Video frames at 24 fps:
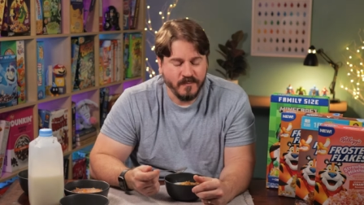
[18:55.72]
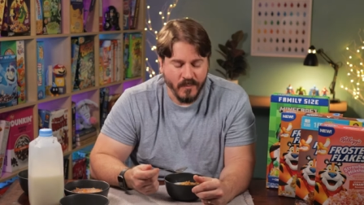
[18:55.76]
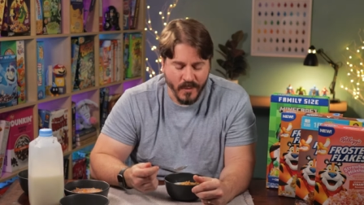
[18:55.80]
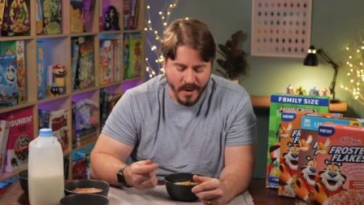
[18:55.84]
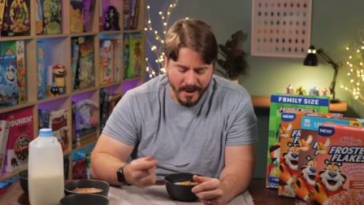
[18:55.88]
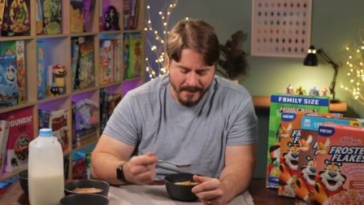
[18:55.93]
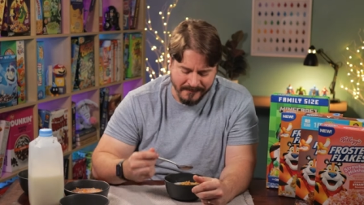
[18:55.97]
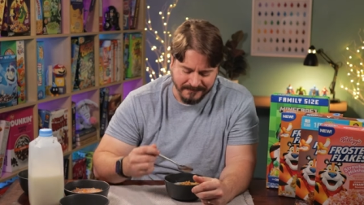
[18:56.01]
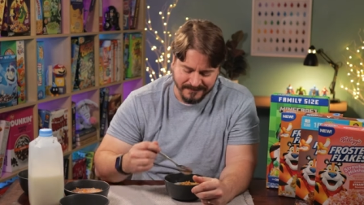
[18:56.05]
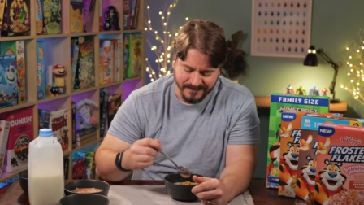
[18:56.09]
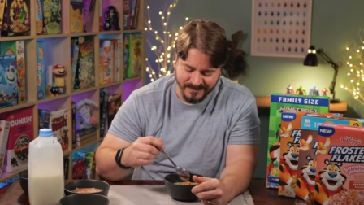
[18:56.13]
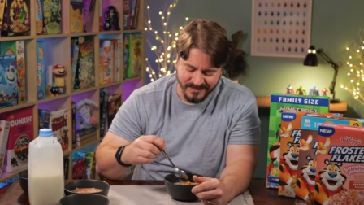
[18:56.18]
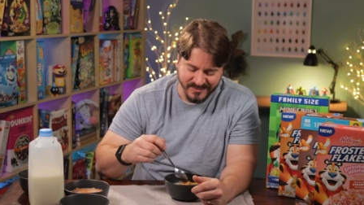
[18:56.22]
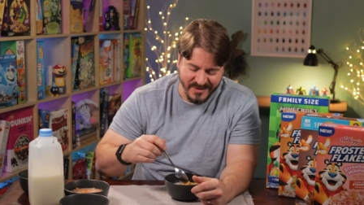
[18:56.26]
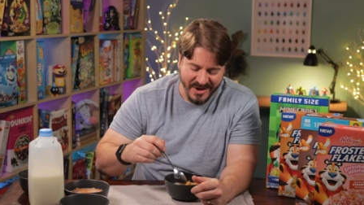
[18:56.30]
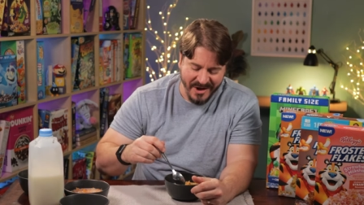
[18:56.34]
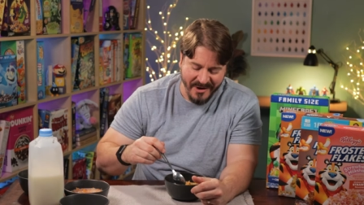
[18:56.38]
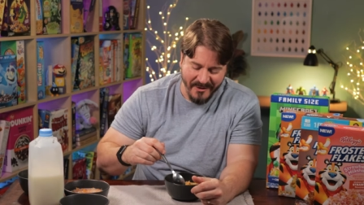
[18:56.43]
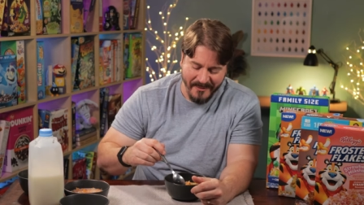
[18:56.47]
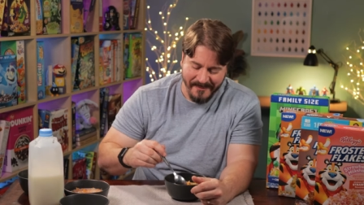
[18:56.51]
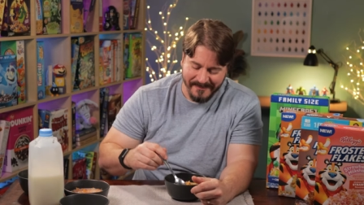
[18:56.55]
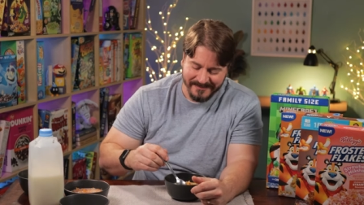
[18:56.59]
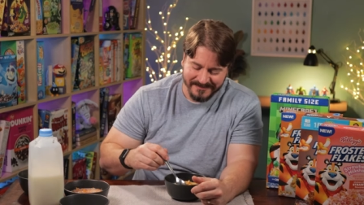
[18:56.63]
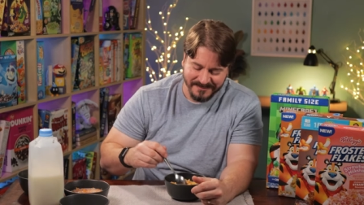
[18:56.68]
Hmm,
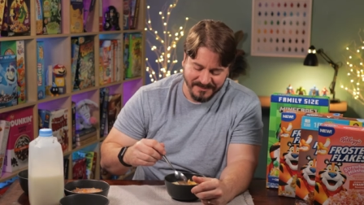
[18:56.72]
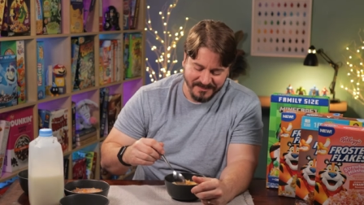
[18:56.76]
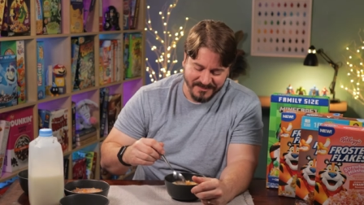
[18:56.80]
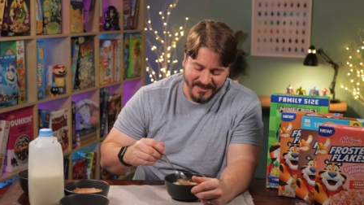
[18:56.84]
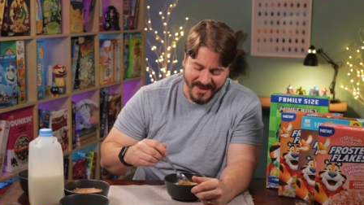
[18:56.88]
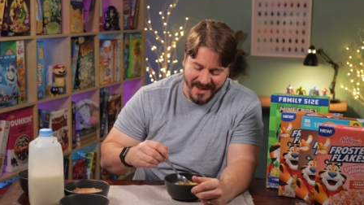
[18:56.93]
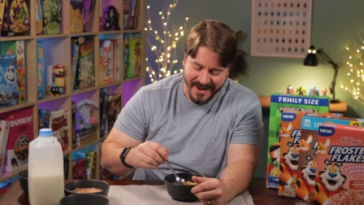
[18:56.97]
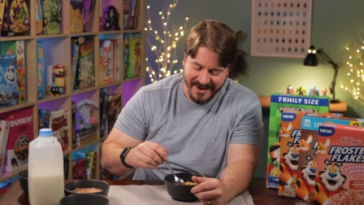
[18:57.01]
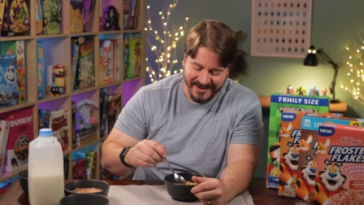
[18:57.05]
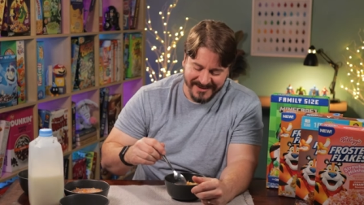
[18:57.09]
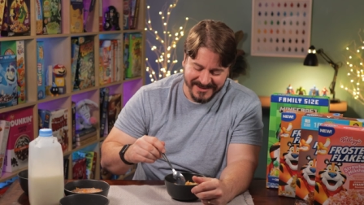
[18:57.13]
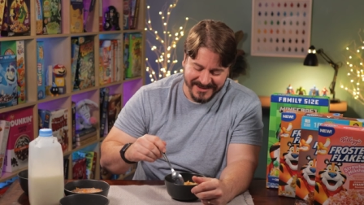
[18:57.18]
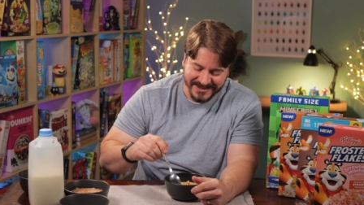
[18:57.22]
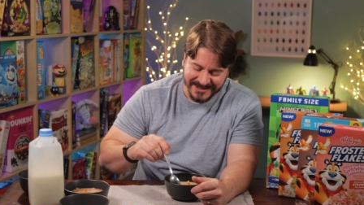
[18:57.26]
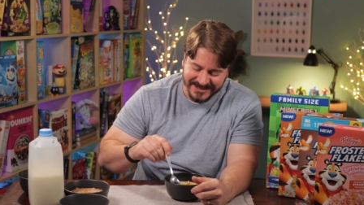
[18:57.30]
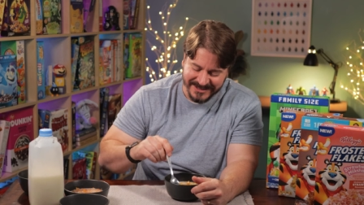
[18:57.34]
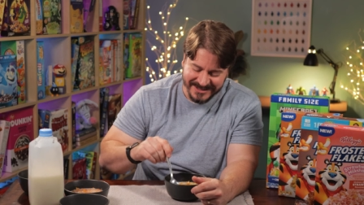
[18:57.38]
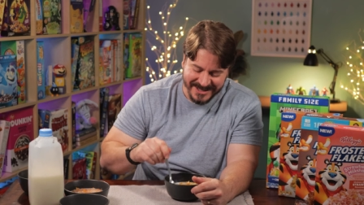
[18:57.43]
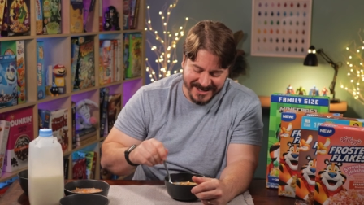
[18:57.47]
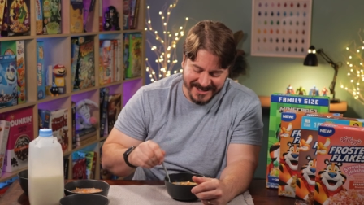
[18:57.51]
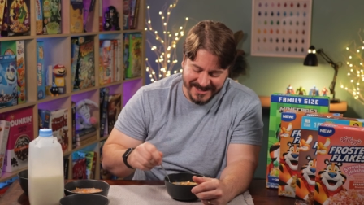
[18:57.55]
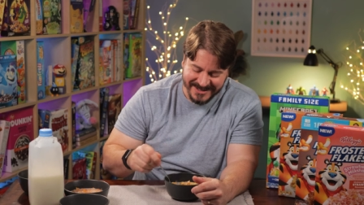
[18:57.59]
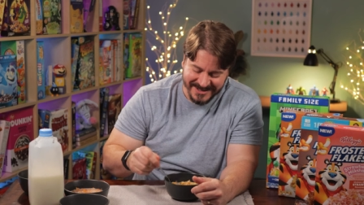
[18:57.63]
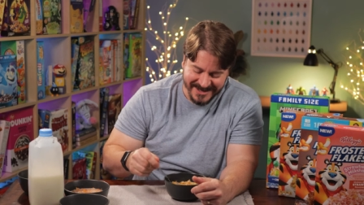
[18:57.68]
no,
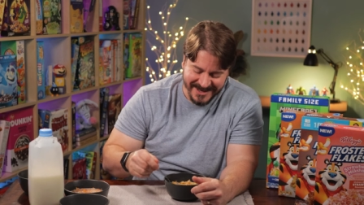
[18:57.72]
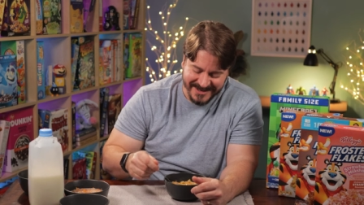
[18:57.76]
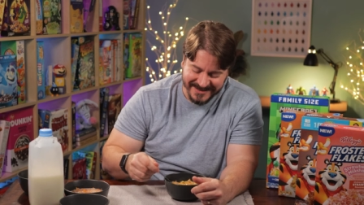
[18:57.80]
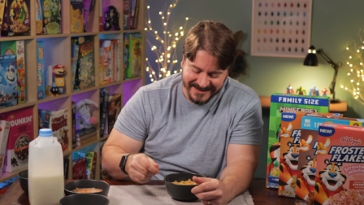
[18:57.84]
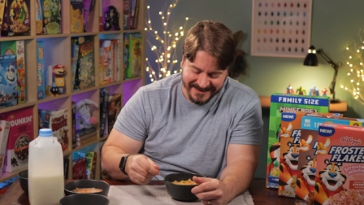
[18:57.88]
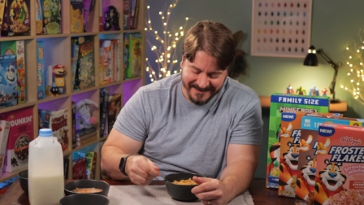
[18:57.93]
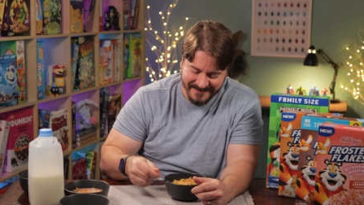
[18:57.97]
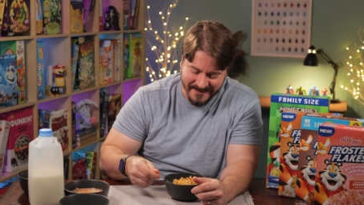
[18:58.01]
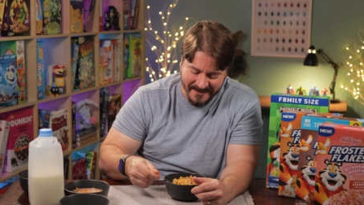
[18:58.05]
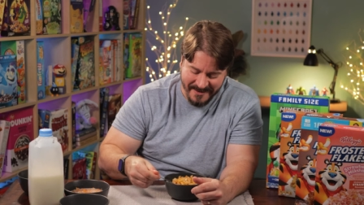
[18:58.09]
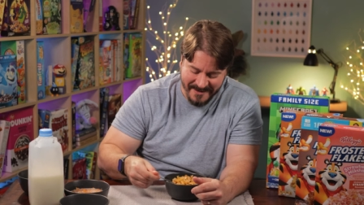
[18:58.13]
it doesn't.